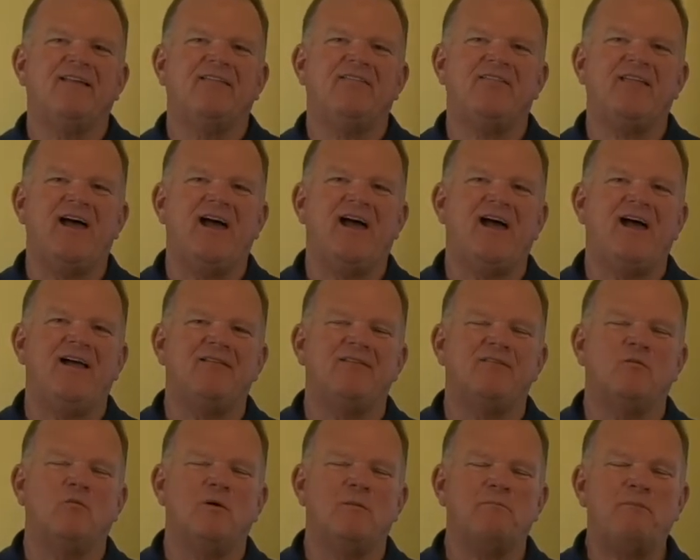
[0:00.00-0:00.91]

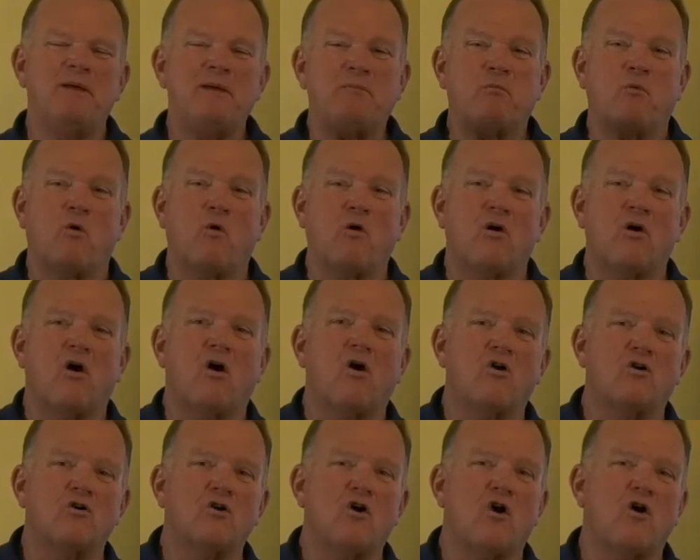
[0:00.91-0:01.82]
that when people are
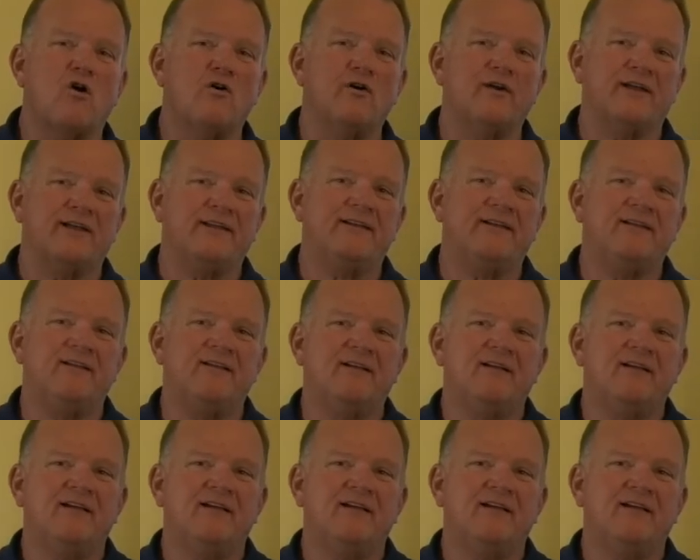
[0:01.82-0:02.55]
hard hearted,